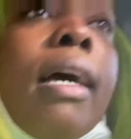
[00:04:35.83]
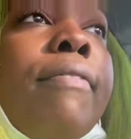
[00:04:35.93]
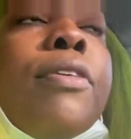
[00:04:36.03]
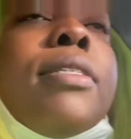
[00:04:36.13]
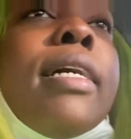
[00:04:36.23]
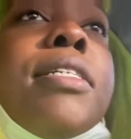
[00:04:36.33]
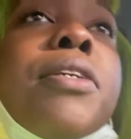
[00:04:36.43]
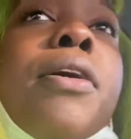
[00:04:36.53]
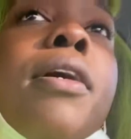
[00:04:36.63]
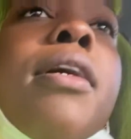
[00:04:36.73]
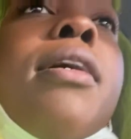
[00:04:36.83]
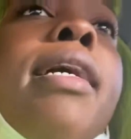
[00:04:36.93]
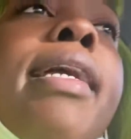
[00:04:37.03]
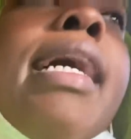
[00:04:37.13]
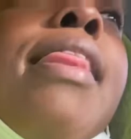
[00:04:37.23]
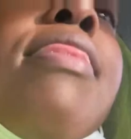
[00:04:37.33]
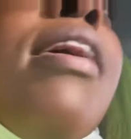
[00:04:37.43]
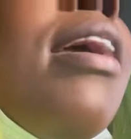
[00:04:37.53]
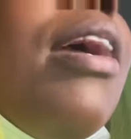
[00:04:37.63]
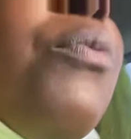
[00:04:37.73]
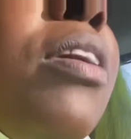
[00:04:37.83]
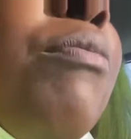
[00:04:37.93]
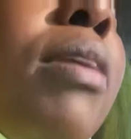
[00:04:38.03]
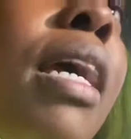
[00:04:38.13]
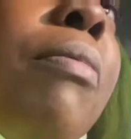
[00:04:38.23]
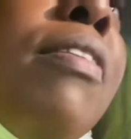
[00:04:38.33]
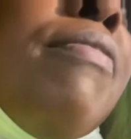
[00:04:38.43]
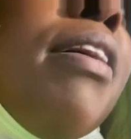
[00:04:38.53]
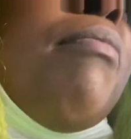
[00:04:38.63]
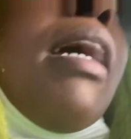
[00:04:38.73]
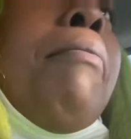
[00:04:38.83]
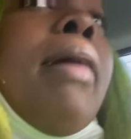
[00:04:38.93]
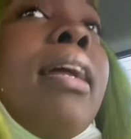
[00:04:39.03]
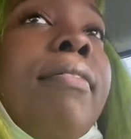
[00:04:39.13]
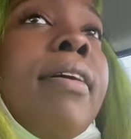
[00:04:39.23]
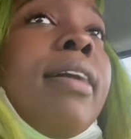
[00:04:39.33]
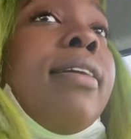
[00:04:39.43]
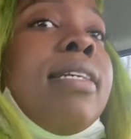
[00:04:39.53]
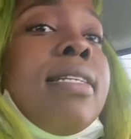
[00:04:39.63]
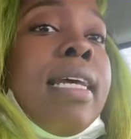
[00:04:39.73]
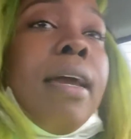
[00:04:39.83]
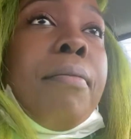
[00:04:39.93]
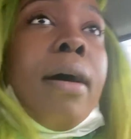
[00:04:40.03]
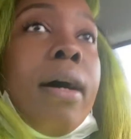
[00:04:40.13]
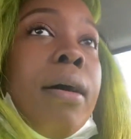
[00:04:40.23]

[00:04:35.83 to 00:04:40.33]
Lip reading: full-size car, and I think it would have been able to fit, but I might have had the same